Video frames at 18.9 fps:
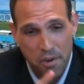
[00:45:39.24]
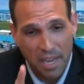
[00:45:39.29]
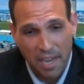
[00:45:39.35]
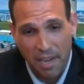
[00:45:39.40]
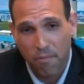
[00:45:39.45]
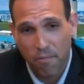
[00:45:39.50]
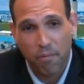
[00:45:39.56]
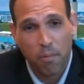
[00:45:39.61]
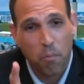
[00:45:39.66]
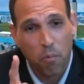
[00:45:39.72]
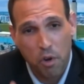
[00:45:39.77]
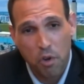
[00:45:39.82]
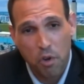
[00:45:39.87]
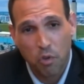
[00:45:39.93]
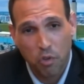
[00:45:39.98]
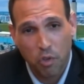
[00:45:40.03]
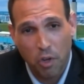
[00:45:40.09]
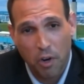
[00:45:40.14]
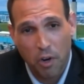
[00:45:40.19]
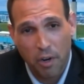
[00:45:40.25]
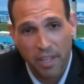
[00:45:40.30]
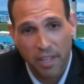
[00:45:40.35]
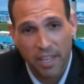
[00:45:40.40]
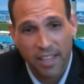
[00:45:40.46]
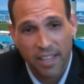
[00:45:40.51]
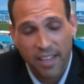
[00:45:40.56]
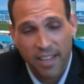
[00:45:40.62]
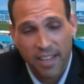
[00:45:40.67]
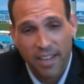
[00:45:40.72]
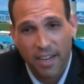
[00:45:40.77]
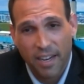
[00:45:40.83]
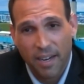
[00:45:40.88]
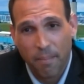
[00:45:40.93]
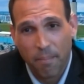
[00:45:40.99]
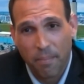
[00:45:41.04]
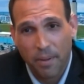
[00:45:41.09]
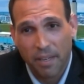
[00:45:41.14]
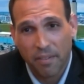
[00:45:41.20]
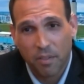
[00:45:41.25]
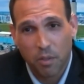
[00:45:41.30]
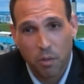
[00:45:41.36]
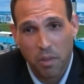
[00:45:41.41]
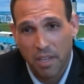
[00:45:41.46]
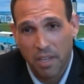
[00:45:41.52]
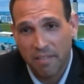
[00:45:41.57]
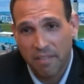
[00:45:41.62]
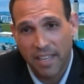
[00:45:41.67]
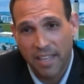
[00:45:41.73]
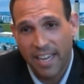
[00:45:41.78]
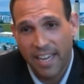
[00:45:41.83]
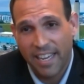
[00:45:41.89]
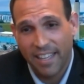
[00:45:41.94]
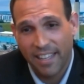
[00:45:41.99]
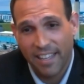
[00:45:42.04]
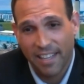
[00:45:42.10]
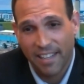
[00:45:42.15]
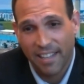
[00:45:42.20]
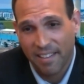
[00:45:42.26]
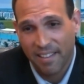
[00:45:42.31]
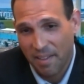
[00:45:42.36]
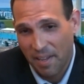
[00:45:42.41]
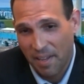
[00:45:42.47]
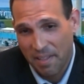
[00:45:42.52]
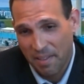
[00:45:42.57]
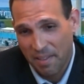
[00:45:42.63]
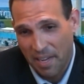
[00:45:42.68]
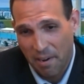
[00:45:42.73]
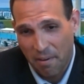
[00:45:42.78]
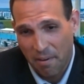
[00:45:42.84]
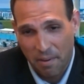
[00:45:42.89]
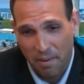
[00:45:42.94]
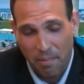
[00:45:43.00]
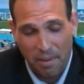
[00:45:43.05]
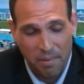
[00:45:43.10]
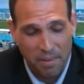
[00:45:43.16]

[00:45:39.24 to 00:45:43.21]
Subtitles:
came from, where you started. Because to this day, and Derek,